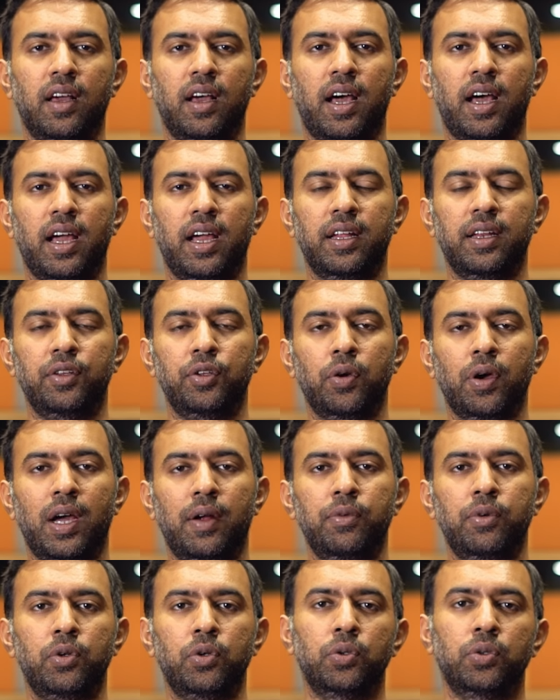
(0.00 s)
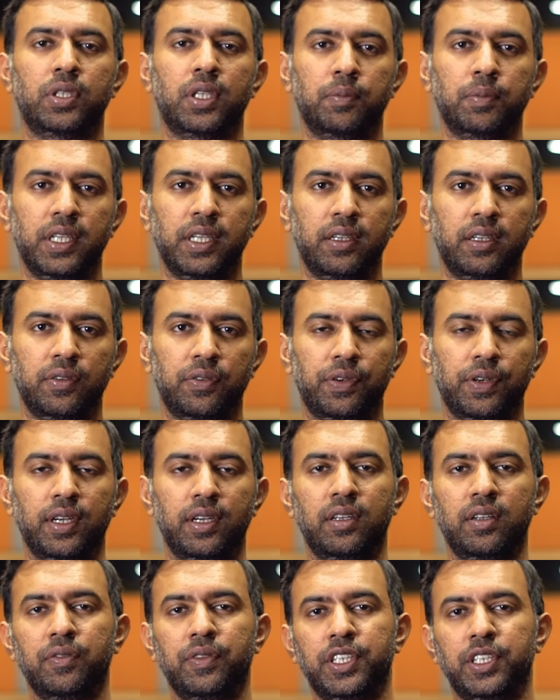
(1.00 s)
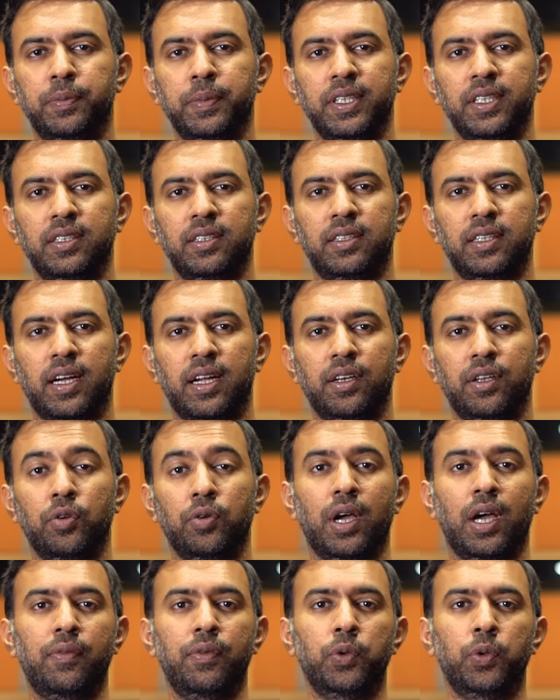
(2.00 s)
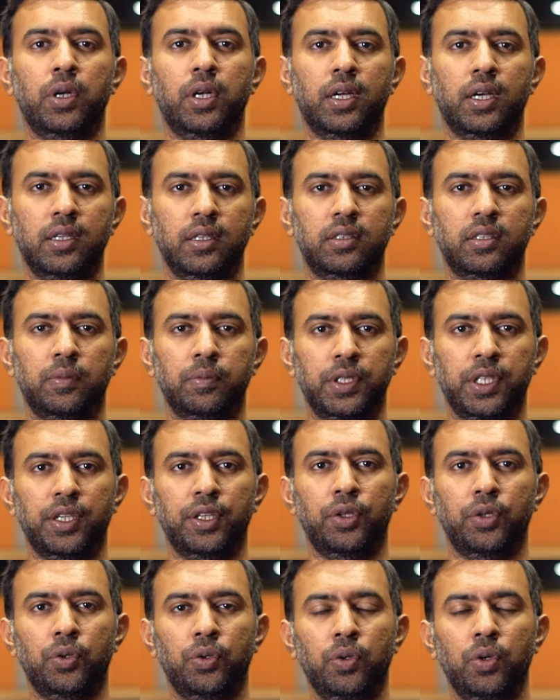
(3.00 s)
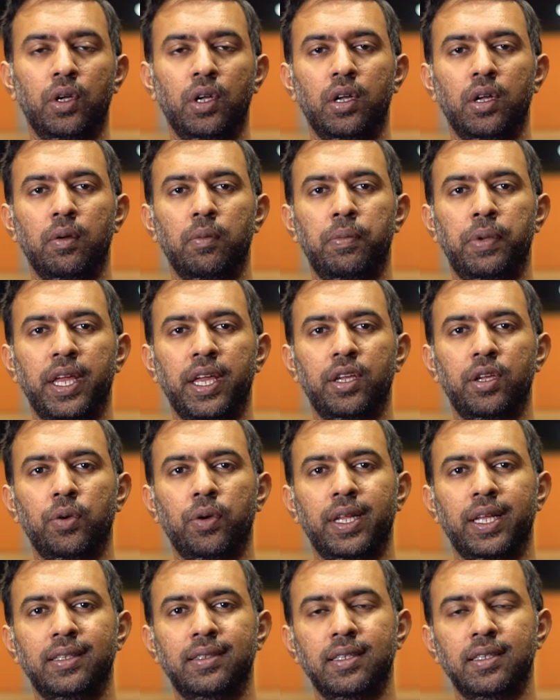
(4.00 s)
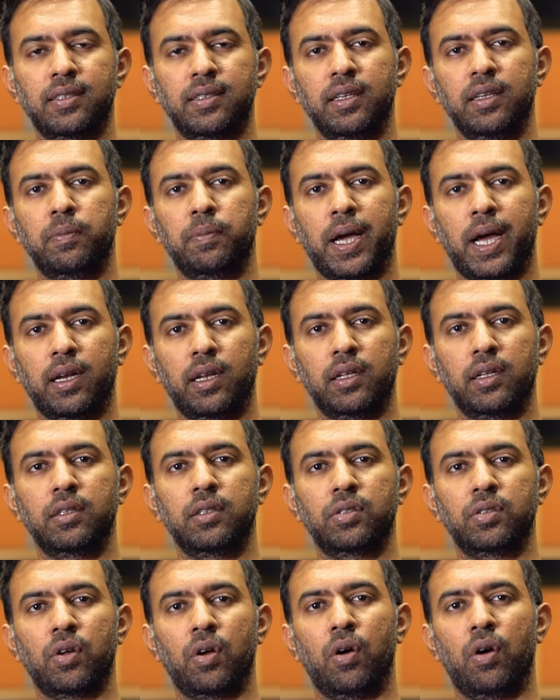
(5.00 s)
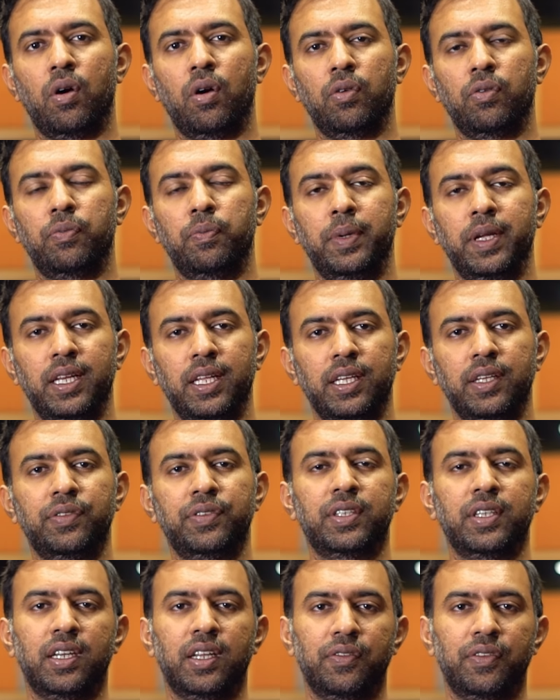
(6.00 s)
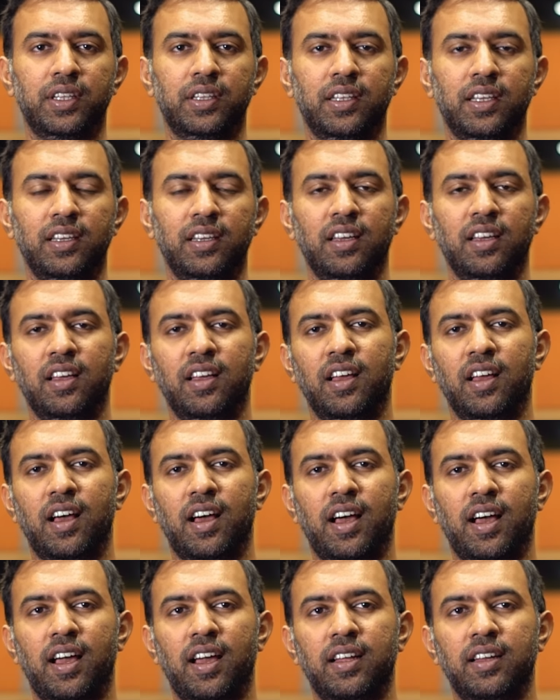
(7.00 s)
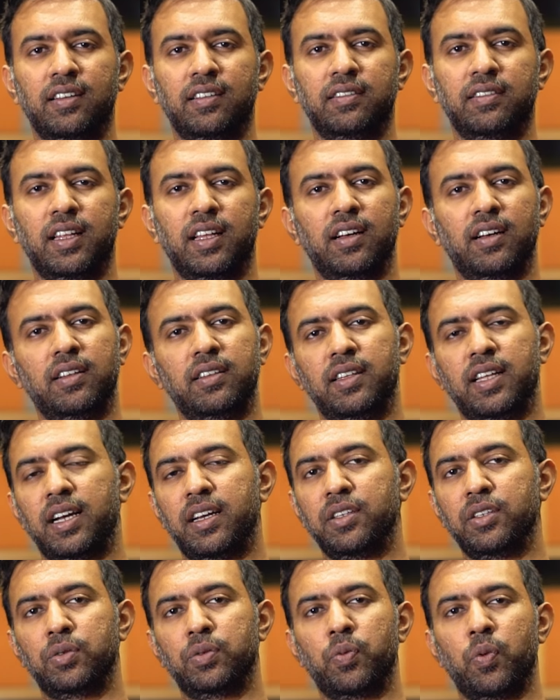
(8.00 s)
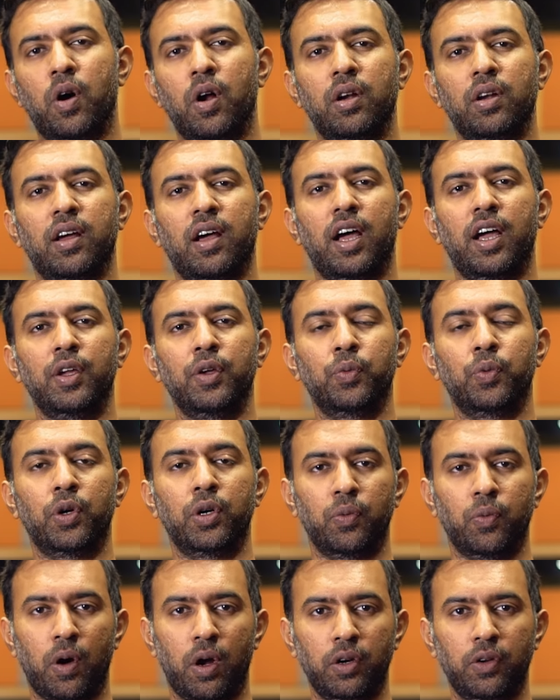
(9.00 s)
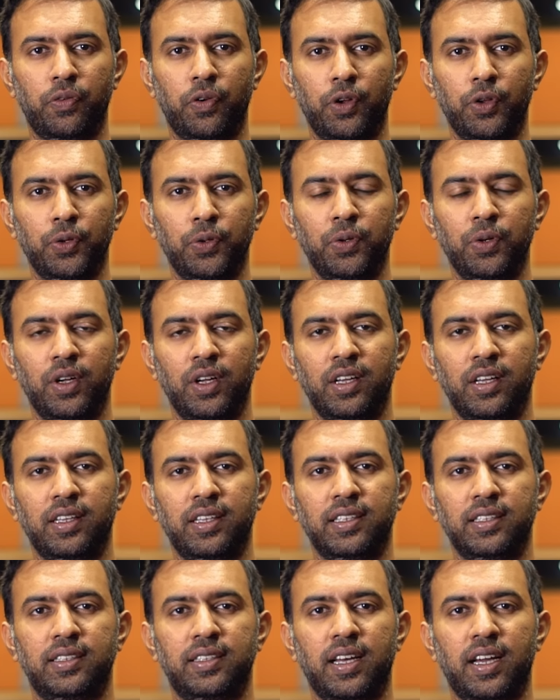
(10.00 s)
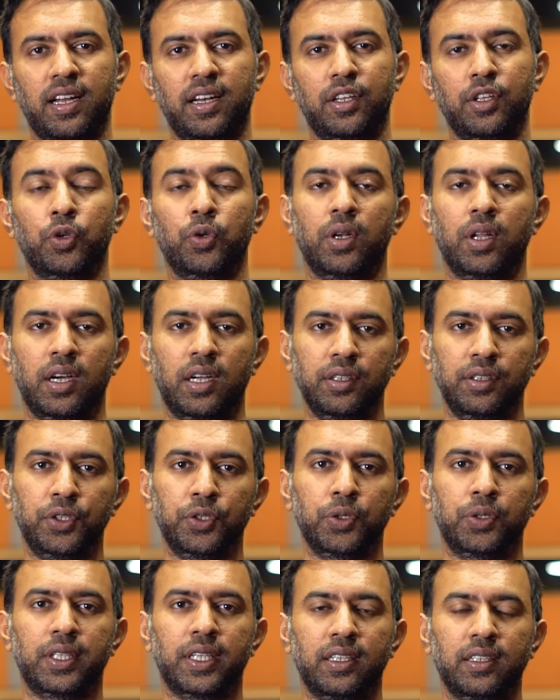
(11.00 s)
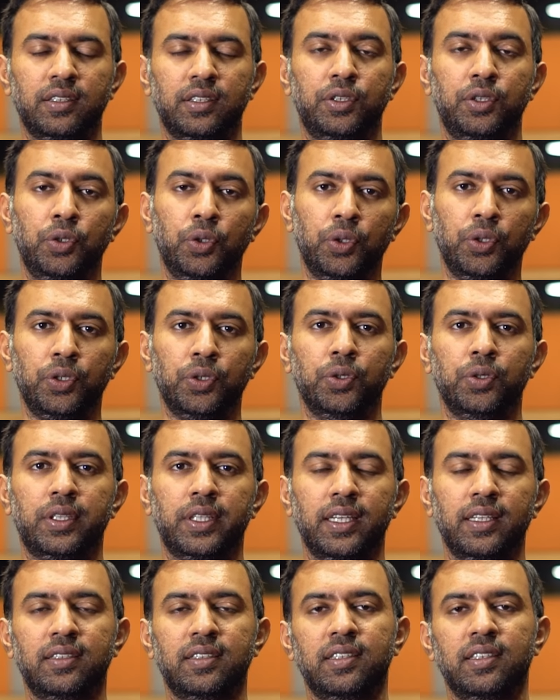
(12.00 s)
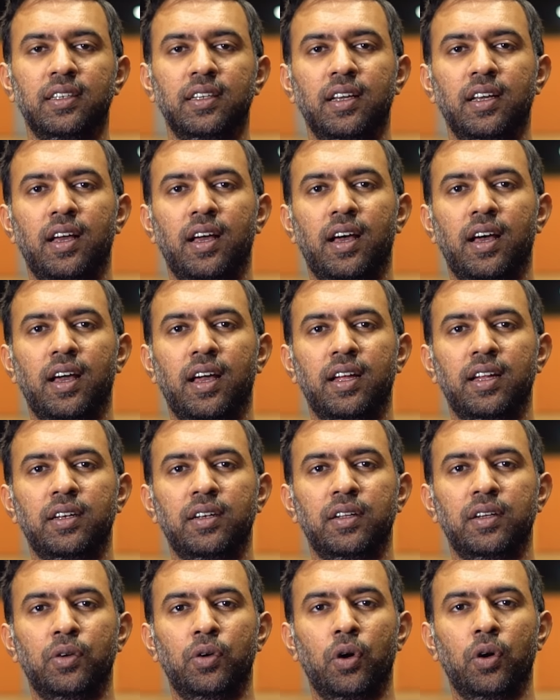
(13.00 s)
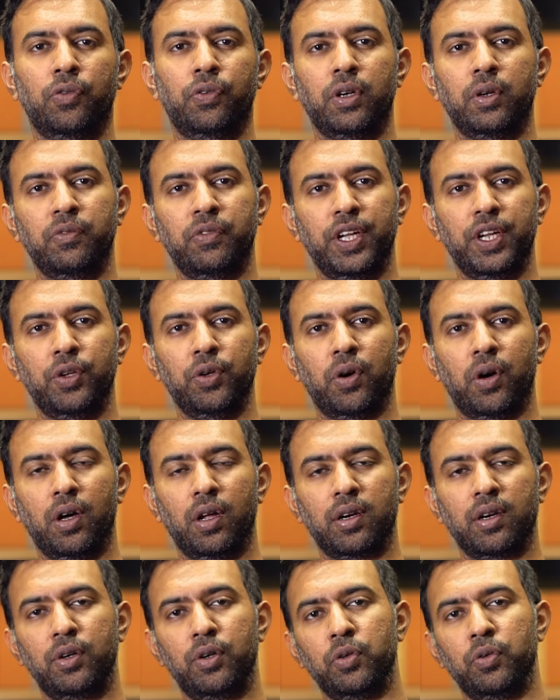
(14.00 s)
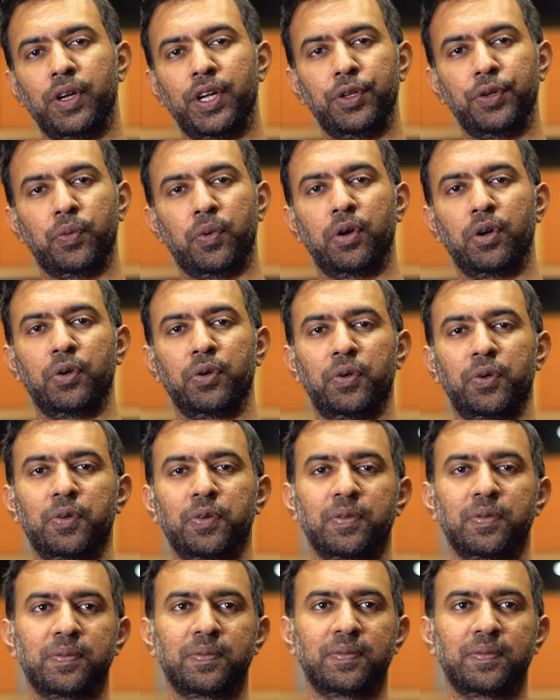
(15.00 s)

And you have to do something different, which means that you have to learn something new, break your existing patterns of beliefs and everything. And that is what I would want for you, is that you learn new things, do new things, and go from where you are to where you want to go.